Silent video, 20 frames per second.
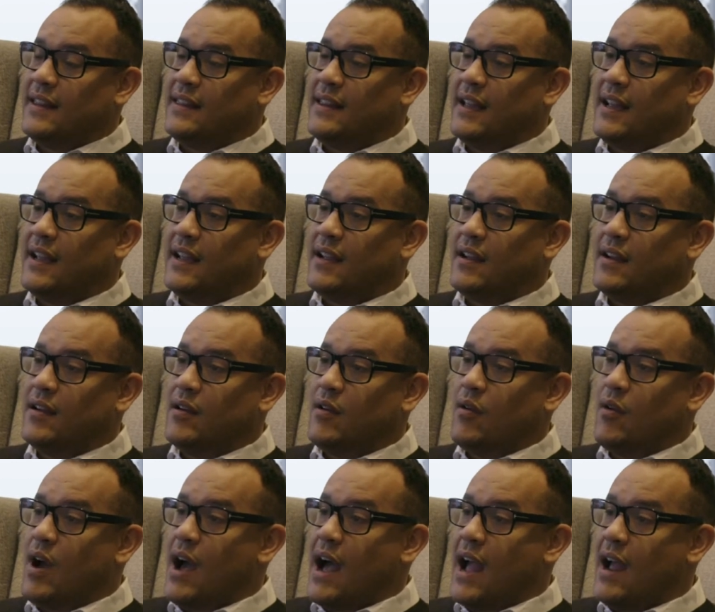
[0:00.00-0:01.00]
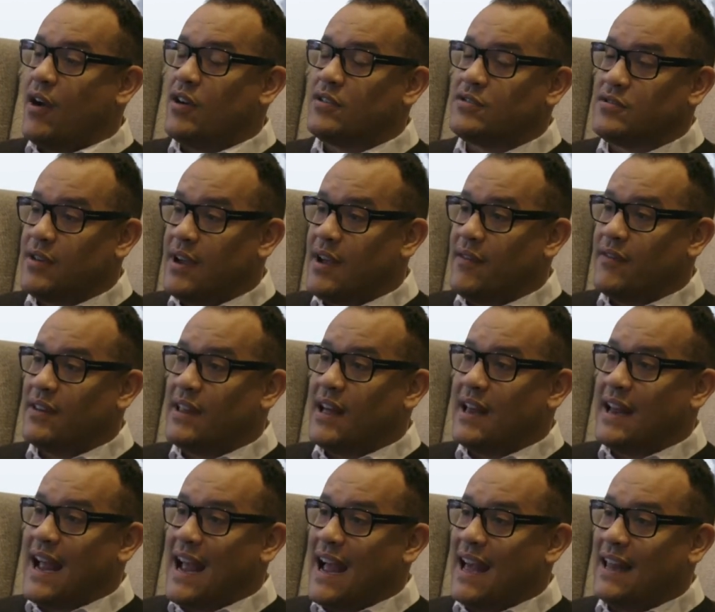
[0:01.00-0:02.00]
think I also have a
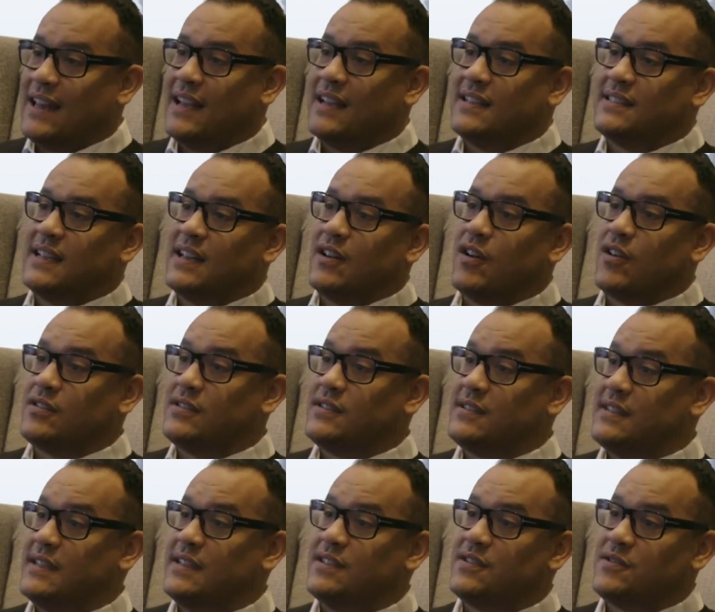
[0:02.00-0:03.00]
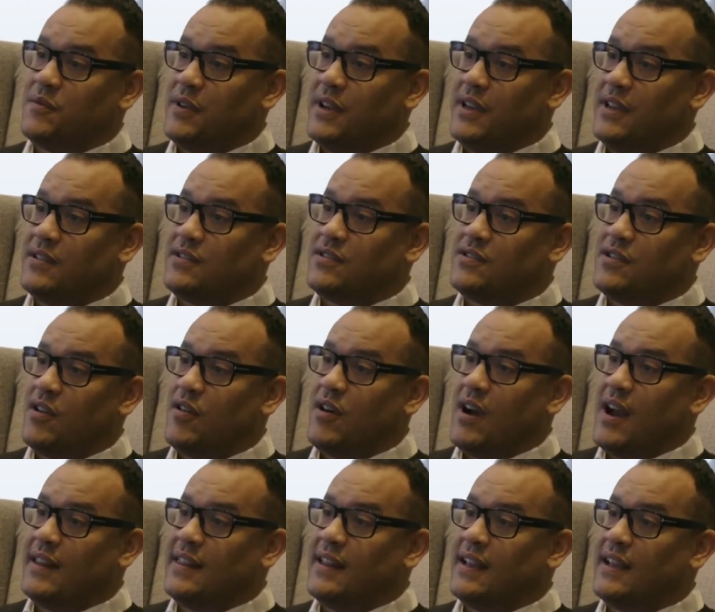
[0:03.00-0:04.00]
lot of allies in our C-suite, so
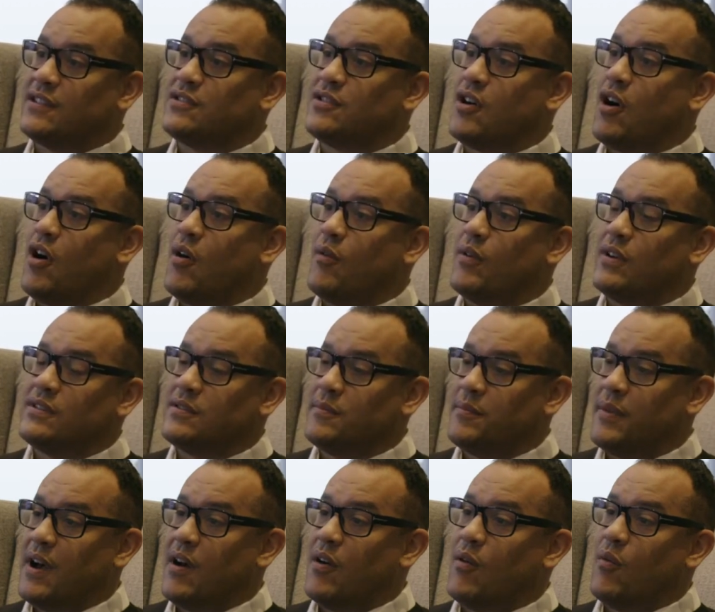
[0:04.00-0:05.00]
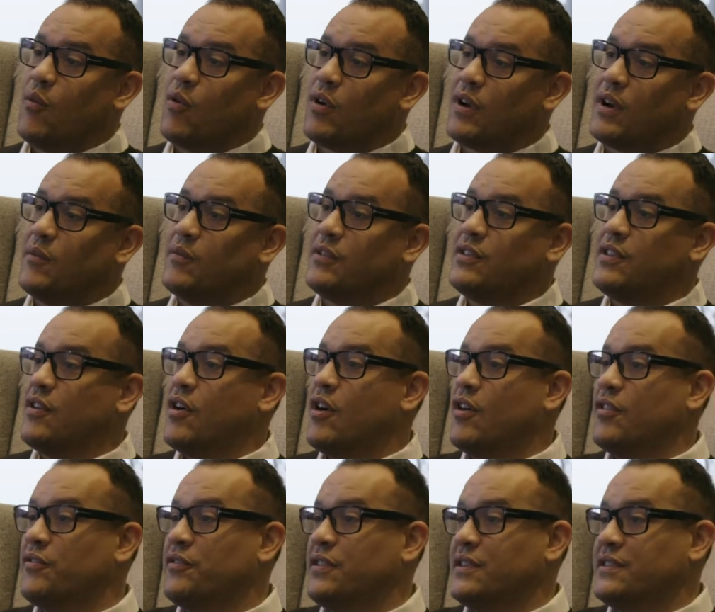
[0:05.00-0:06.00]
I think it's always about working with your
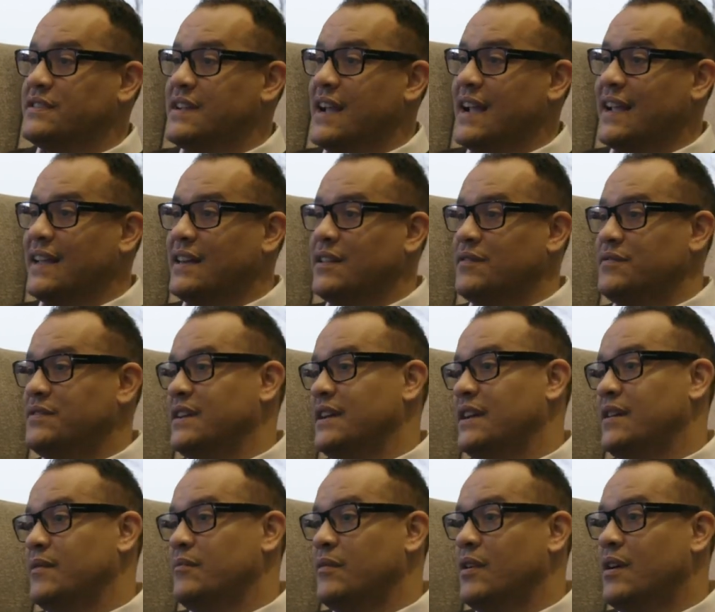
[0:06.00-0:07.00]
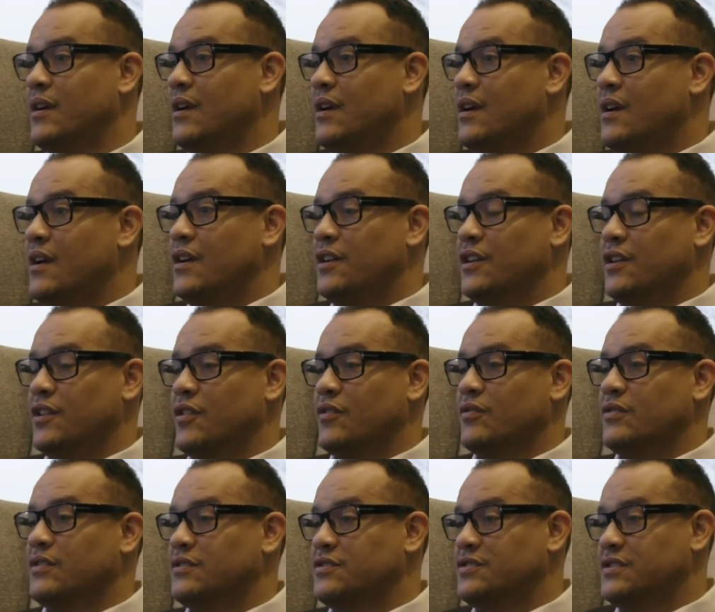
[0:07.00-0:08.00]
other executive team, the
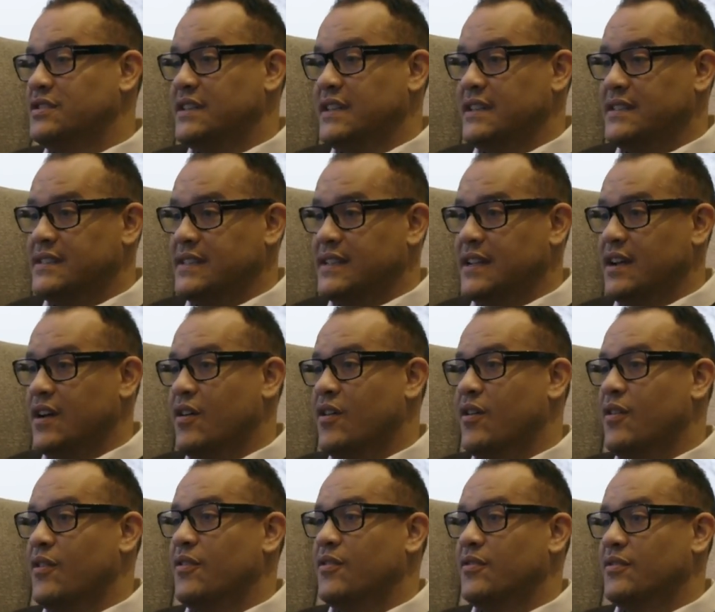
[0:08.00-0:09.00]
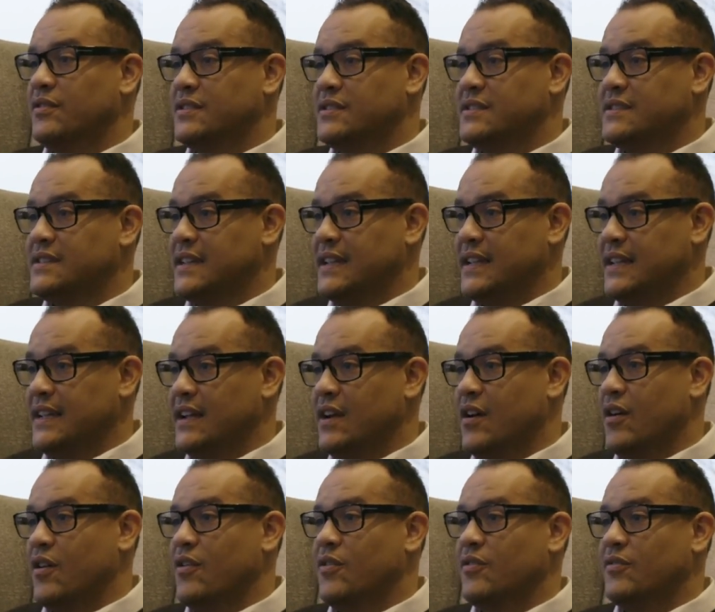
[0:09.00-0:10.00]
CCO, the
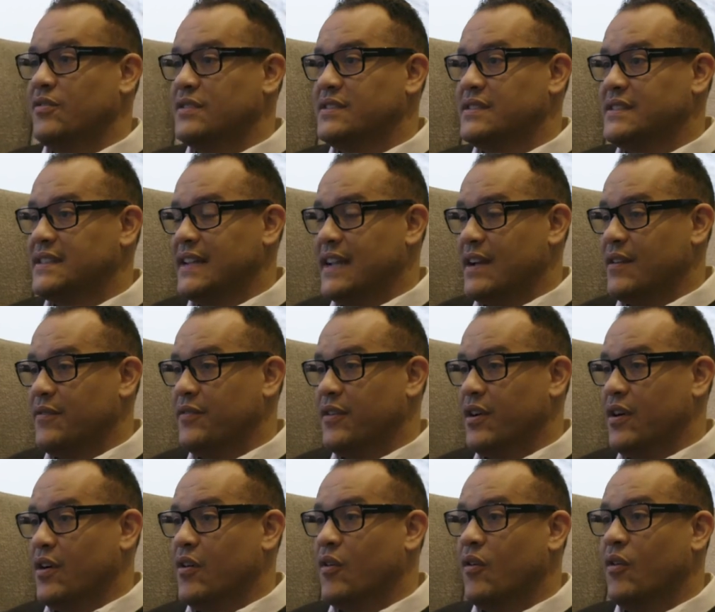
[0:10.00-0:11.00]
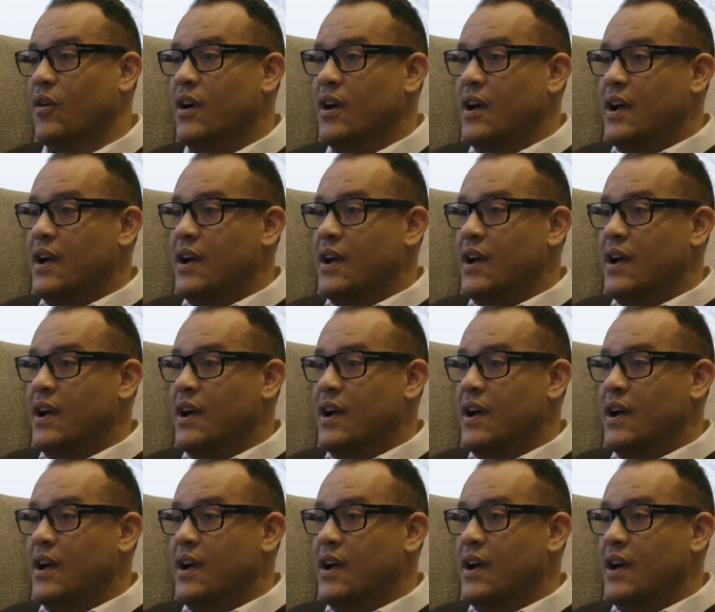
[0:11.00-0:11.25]
CEO, the CFO.